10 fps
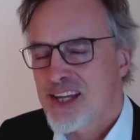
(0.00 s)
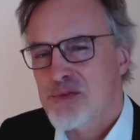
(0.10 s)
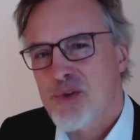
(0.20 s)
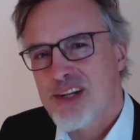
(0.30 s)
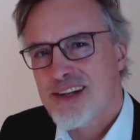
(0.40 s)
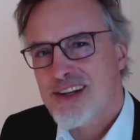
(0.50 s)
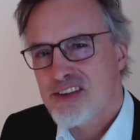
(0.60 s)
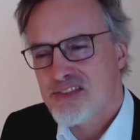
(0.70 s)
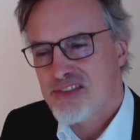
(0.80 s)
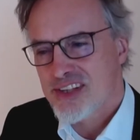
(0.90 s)
one
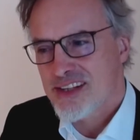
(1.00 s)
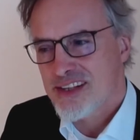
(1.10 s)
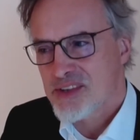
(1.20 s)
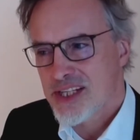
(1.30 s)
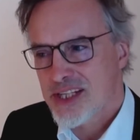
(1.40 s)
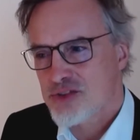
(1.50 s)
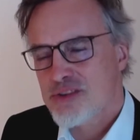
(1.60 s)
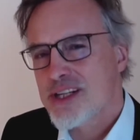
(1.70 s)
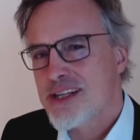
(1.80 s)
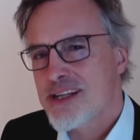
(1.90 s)
of the
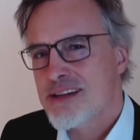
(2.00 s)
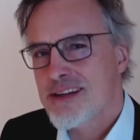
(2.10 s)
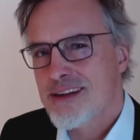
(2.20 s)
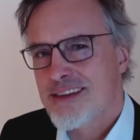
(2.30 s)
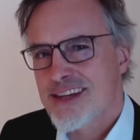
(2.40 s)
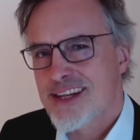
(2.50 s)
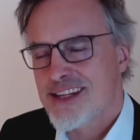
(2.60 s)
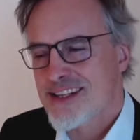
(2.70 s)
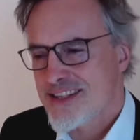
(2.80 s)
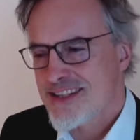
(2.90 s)
intriguing little
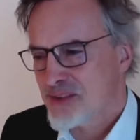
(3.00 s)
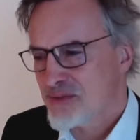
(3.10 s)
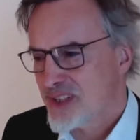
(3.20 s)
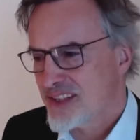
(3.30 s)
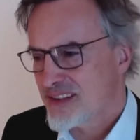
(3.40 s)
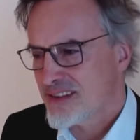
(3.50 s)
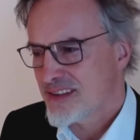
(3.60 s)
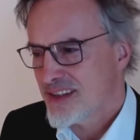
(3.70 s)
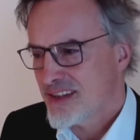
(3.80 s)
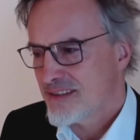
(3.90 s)
things that we
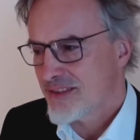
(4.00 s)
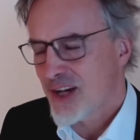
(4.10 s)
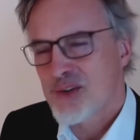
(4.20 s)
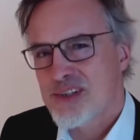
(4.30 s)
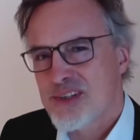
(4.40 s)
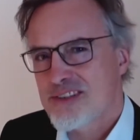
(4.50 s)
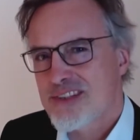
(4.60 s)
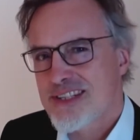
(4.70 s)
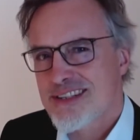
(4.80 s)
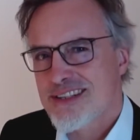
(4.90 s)
found in
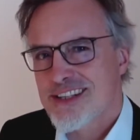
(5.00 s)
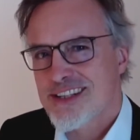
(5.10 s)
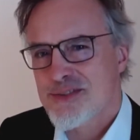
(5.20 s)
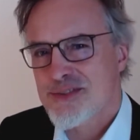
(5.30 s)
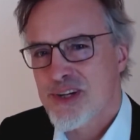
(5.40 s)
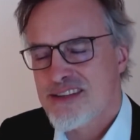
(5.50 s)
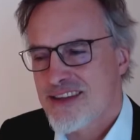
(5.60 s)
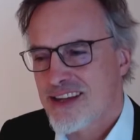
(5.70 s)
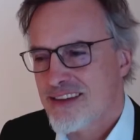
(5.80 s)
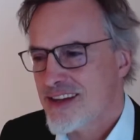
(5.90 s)
recent years was
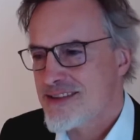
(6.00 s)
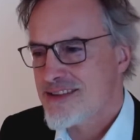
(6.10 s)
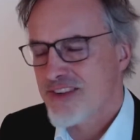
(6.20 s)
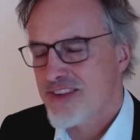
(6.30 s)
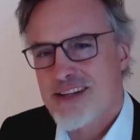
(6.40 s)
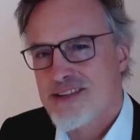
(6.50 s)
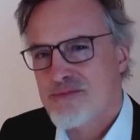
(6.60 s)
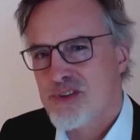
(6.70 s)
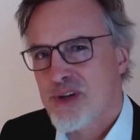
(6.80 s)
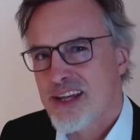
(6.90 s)
that there is a very
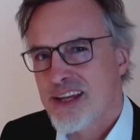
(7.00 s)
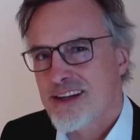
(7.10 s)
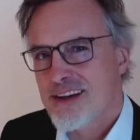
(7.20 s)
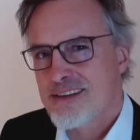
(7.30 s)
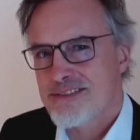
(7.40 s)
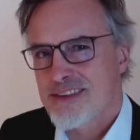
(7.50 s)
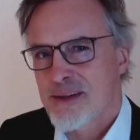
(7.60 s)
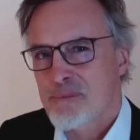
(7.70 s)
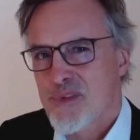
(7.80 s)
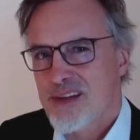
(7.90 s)
simple way of
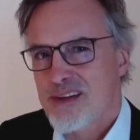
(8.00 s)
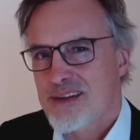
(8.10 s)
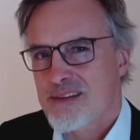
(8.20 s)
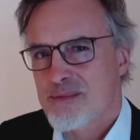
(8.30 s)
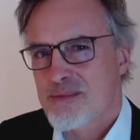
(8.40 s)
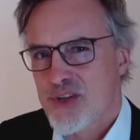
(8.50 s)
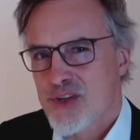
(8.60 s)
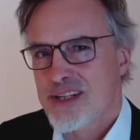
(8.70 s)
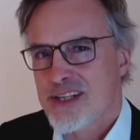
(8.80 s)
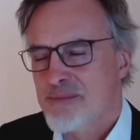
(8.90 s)

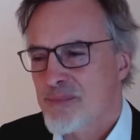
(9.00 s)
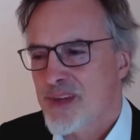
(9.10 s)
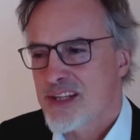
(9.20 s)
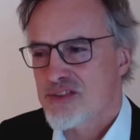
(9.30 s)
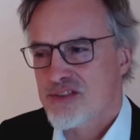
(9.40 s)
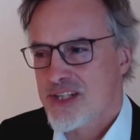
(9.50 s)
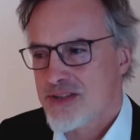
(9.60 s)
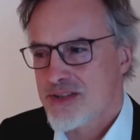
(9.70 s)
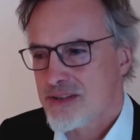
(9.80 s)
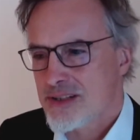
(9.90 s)
turning
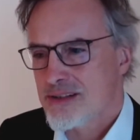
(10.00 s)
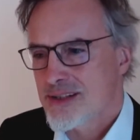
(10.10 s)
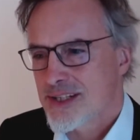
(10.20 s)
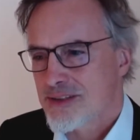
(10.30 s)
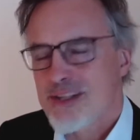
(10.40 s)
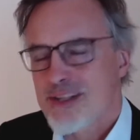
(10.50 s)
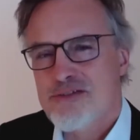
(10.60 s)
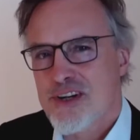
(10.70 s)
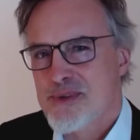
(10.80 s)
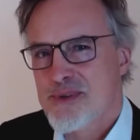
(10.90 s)
traditional
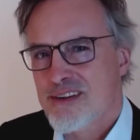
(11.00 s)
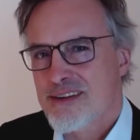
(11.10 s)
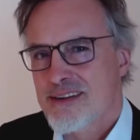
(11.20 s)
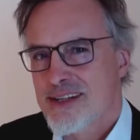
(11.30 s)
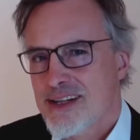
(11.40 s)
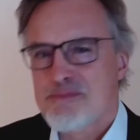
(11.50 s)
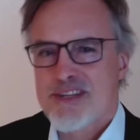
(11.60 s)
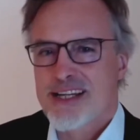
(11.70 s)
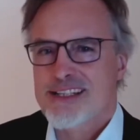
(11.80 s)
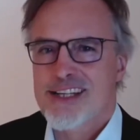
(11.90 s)
reinforcement learning
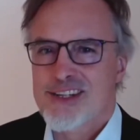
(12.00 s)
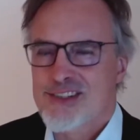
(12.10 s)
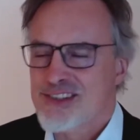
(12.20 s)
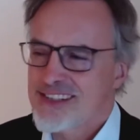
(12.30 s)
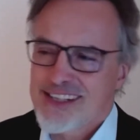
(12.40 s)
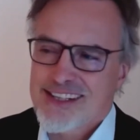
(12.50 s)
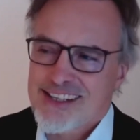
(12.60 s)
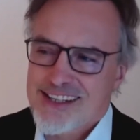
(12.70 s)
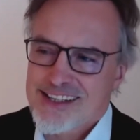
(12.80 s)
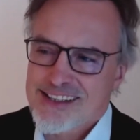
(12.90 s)
upside down
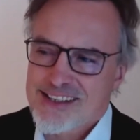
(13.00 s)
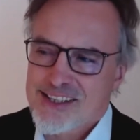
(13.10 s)
and